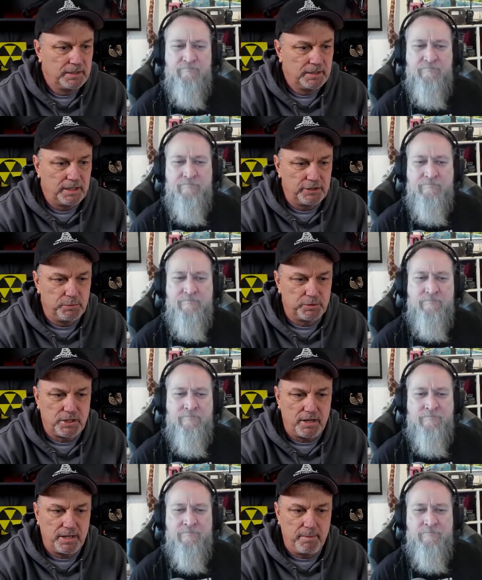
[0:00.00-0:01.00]
Speaker 1: uh, you were
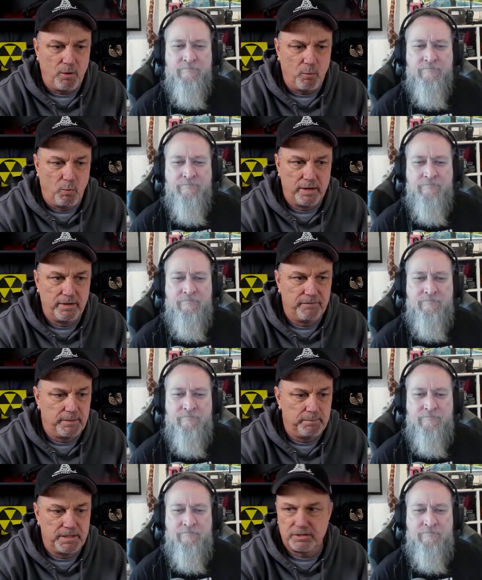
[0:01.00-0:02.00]
talking about one of
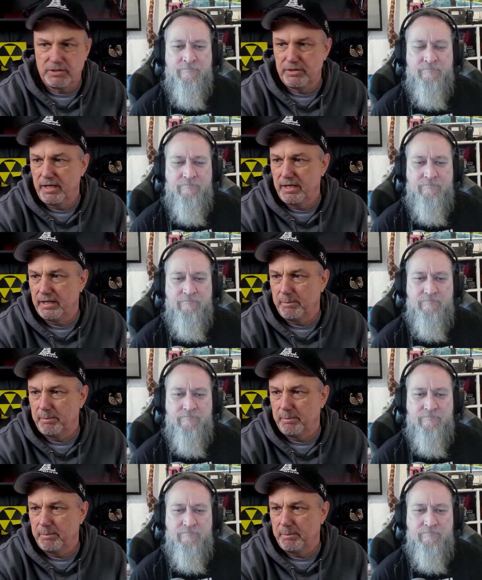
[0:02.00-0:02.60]
them yesterday, and I